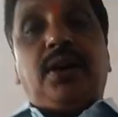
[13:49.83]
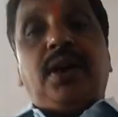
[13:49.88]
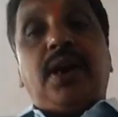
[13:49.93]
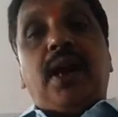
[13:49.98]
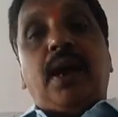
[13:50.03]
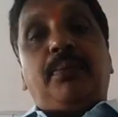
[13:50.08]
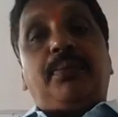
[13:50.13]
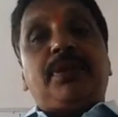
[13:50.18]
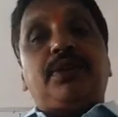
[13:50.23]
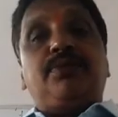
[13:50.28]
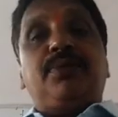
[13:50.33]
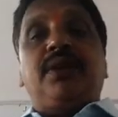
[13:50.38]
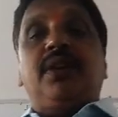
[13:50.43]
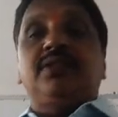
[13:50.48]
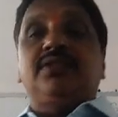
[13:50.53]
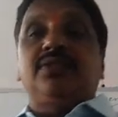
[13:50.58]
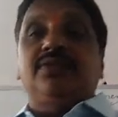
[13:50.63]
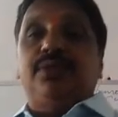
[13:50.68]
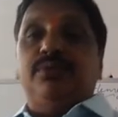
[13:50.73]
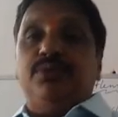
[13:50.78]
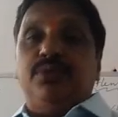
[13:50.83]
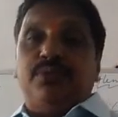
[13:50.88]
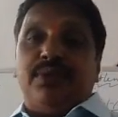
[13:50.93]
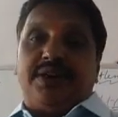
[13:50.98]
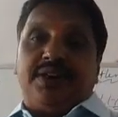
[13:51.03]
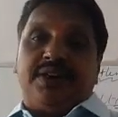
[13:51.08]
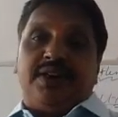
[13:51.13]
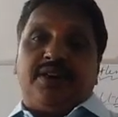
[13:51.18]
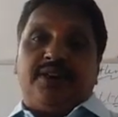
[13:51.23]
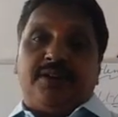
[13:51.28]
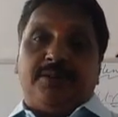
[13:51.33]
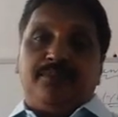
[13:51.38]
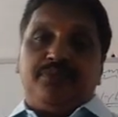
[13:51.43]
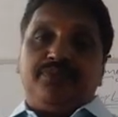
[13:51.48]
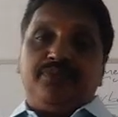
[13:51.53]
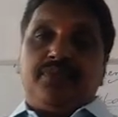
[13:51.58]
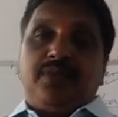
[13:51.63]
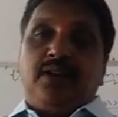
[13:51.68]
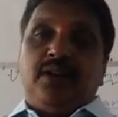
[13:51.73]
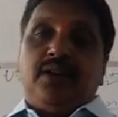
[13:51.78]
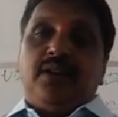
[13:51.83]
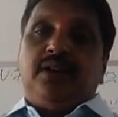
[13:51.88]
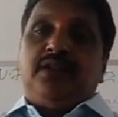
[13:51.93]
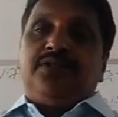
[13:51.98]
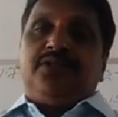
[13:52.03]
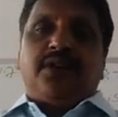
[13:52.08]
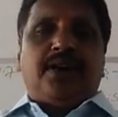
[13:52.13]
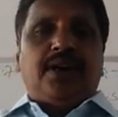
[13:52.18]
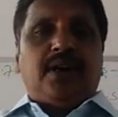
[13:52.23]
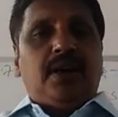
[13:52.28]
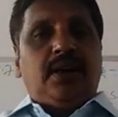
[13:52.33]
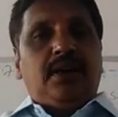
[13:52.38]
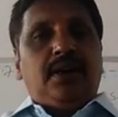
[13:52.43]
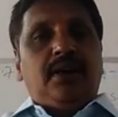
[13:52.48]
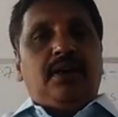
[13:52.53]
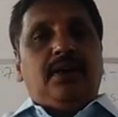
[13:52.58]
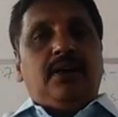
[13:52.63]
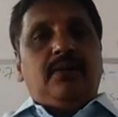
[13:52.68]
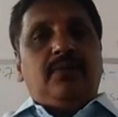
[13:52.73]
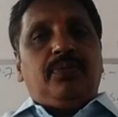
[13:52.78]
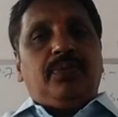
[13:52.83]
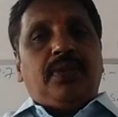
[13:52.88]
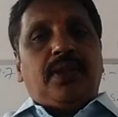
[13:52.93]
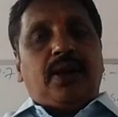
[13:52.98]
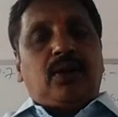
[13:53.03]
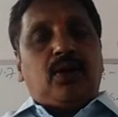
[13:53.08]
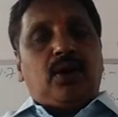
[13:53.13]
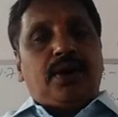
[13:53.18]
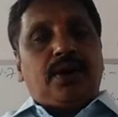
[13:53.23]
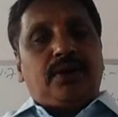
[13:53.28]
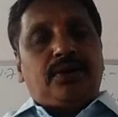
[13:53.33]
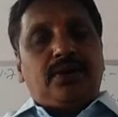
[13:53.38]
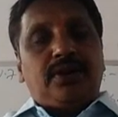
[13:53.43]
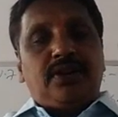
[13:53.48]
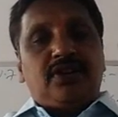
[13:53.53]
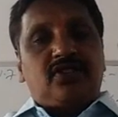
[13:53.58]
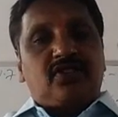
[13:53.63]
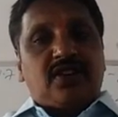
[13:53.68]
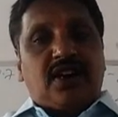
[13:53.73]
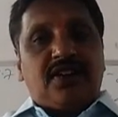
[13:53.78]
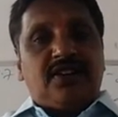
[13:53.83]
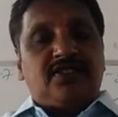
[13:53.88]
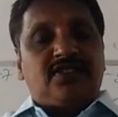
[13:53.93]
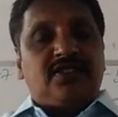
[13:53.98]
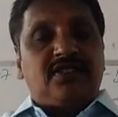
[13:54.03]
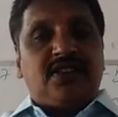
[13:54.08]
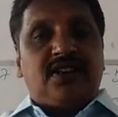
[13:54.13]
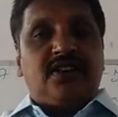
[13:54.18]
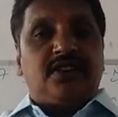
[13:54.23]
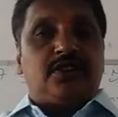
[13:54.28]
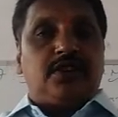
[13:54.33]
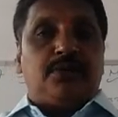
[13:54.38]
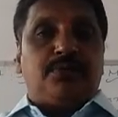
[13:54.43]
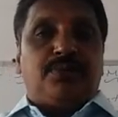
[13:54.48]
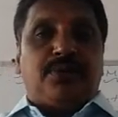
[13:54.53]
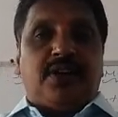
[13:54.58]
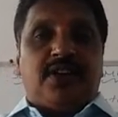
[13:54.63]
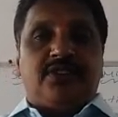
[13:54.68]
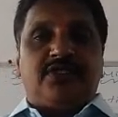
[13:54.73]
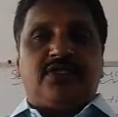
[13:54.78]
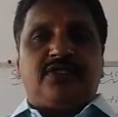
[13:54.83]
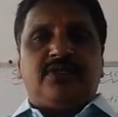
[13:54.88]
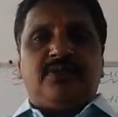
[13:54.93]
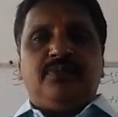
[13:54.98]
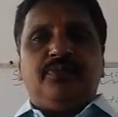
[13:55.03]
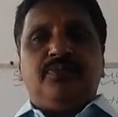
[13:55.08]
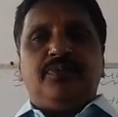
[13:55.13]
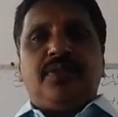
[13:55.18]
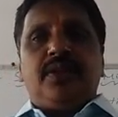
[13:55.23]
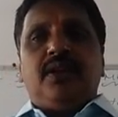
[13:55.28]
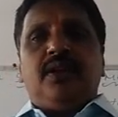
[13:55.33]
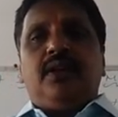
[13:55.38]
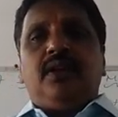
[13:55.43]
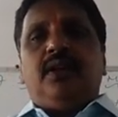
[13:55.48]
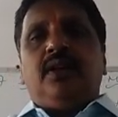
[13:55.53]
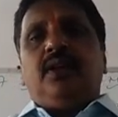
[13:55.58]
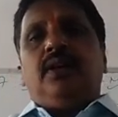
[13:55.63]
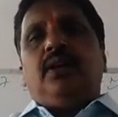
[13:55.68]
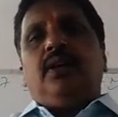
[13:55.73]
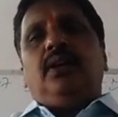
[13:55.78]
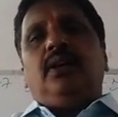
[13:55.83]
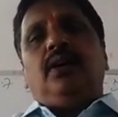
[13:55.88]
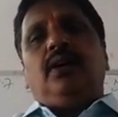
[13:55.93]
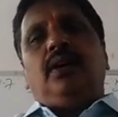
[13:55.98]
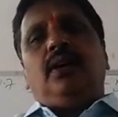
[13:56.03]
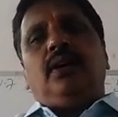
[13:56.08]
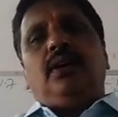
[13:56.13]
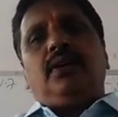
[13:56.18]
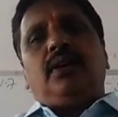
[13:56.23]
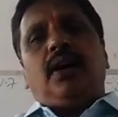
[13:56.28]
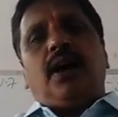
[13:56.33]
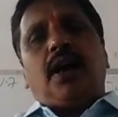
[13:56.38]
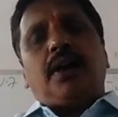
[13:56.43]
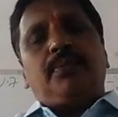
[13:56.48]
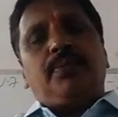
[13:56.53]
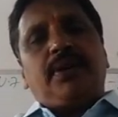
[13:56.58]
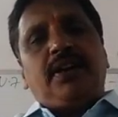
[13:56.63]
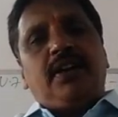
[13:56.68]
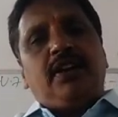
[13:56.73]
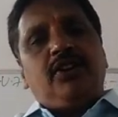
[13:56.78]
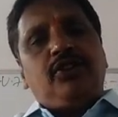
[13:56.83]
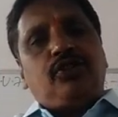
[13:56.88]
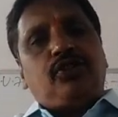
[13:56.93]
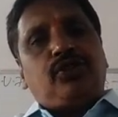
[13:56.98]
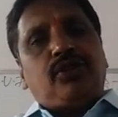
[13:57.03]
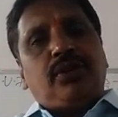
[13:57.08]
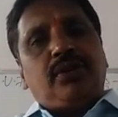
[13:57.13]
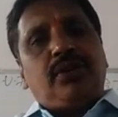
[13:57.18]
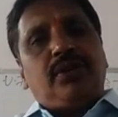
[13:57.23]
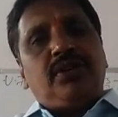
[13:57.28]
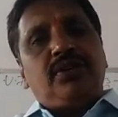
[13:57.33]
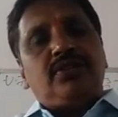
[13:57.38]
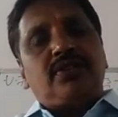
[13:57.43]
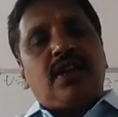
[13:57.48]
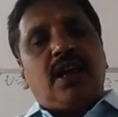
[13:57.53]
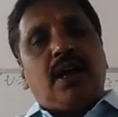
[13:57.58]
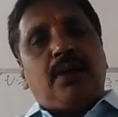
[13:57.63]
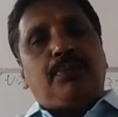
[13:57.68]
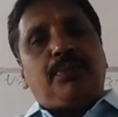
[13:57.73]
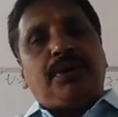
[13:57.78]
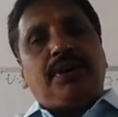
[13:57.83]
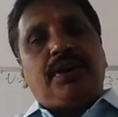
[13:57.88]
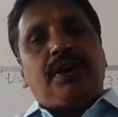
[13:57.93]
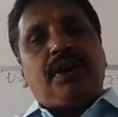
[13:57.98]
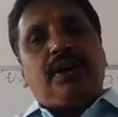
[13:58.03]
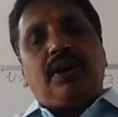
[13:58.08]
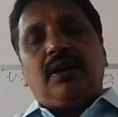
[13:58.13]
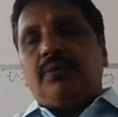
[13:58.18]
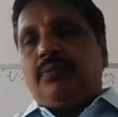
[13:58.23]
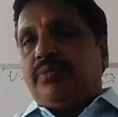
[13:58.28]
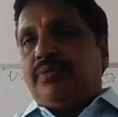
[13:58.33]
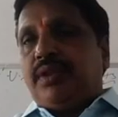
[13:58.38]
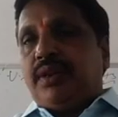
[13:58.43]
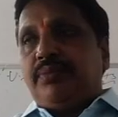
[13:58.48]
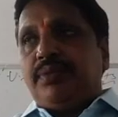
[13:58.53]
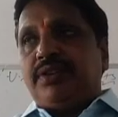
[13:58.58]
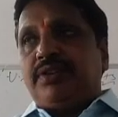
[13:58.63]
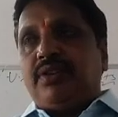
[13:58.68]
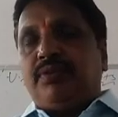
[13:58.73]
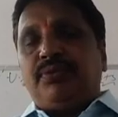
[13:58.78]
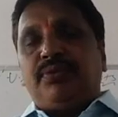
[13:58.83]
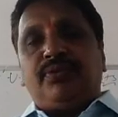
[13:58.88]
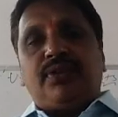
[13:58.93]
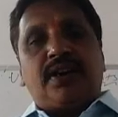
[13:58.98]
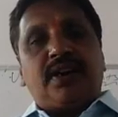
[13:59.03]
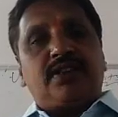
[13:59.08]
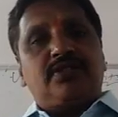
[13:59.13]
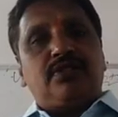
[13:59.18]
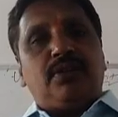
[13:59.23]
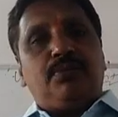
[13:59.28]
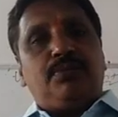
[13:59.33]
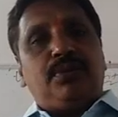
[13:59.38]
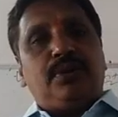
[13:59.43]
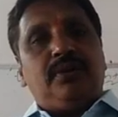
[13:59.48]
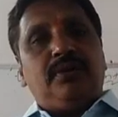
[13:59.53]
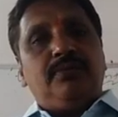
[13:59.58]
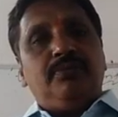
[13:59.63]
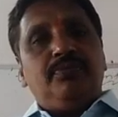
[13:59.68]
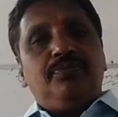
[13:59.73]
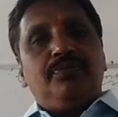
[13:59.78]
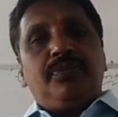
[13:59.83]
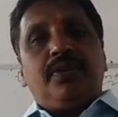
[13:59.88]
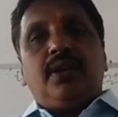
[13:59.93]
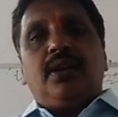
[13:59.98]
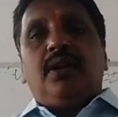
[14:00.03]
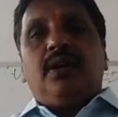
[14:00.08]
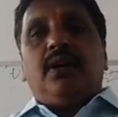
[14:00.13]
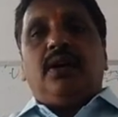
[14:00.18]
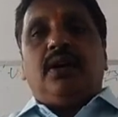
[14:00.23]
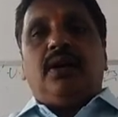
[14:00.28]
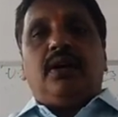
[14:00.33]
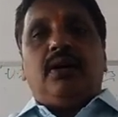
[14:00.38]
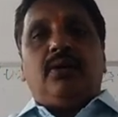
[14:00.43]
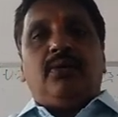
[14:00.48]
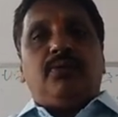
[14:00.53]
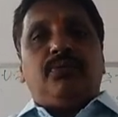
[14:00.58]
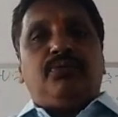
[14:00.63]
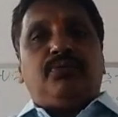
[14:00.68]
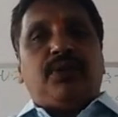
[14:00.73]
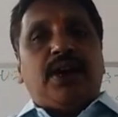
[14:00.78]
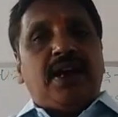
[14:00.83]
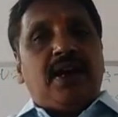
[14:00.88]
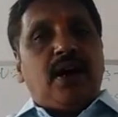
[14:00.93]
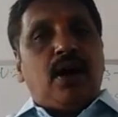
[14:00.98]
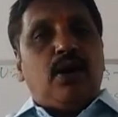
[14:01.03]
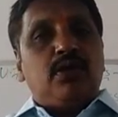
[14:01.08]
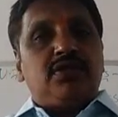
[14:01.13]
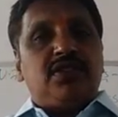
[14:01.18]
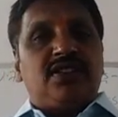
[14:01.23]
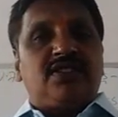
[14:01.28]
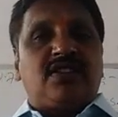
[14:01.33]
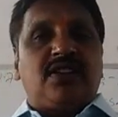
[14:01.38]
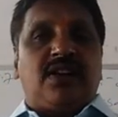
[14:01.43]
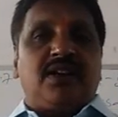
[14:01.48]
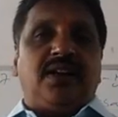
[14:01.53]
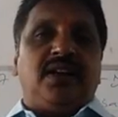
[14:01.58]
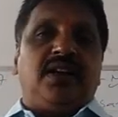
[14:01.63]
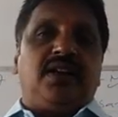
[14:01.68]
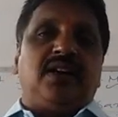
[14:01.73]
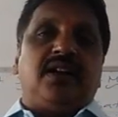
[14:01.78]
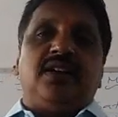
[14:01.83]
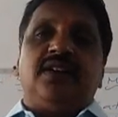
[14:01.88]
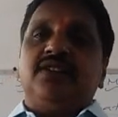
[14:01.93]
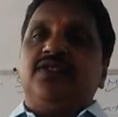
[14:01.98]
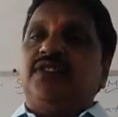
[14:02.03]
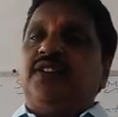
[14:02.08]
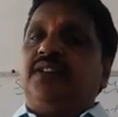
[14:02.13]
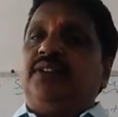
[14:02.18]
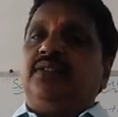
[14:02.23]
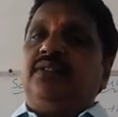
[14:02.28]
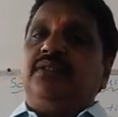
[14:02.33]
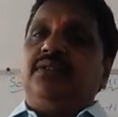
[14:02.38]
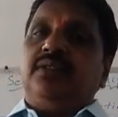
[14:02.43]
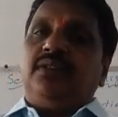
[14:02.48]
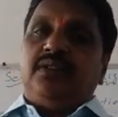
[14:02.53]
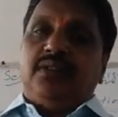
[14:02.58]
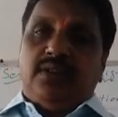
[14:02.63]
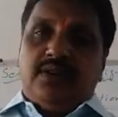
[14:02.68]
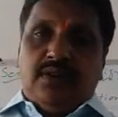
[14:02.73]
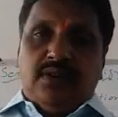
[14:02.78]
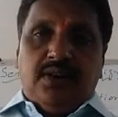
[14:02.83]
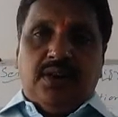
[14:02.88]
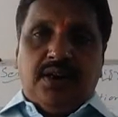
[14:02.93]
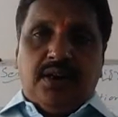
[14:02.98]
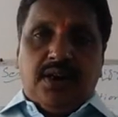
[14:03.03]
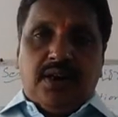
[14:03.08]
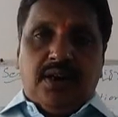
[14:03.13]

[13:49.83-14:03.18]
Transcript: only happens because of the movement, Generally, according to the studies in the recent past, urbanization is happening. Let me say, for example, 5 houses are increasing in